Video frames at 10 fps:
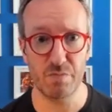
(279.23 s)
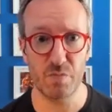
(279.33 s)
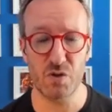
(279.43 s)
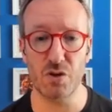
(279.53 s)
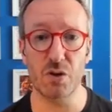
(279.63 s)

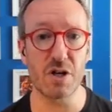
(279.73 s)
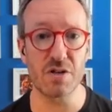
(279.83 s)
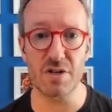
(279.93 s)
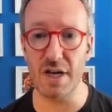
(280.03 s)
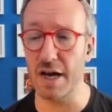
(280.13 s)
so
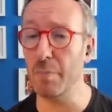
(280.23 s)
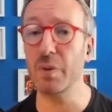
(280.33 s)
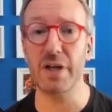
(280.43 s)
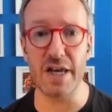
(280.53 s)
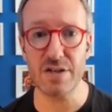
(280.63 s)
there's a
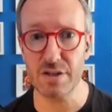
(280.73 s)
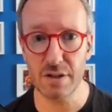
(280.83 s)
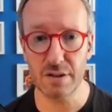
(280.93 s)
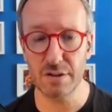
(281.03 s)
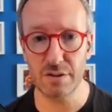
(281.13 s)
place
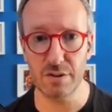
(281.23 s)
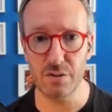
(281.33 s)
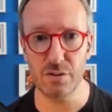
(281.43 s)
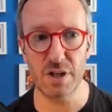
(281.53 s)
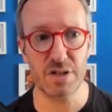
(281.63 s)
to
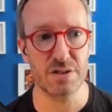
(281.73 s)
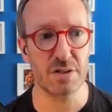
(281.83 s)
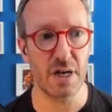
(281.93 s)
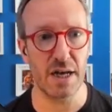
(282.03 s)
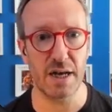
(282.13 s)
do this
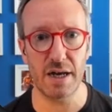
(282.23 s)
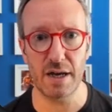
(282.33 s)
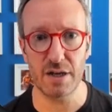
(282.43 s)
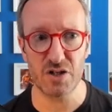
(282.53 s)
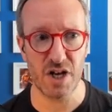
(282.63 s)

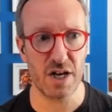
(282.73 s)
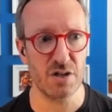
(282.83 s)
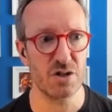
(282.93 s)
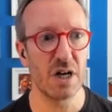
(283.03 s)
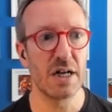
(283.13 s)

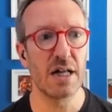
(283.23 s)
change.